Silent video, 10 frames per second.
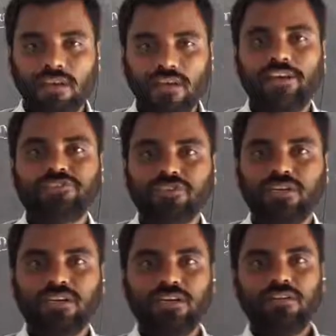As
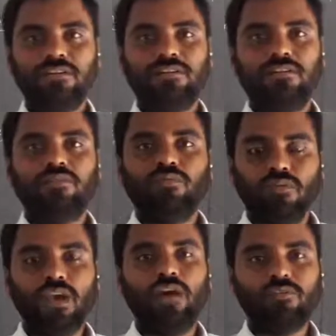children,
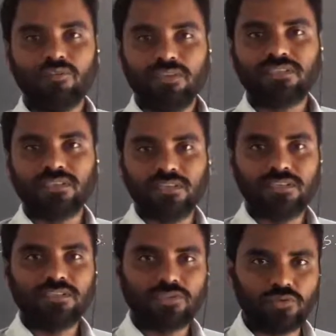we have to
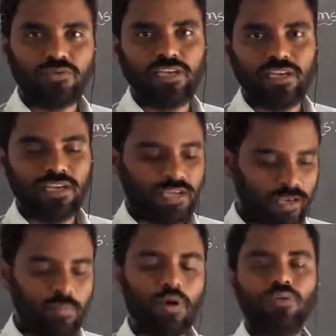discuss today
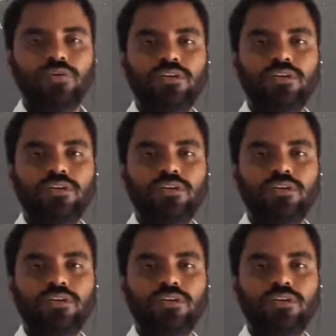about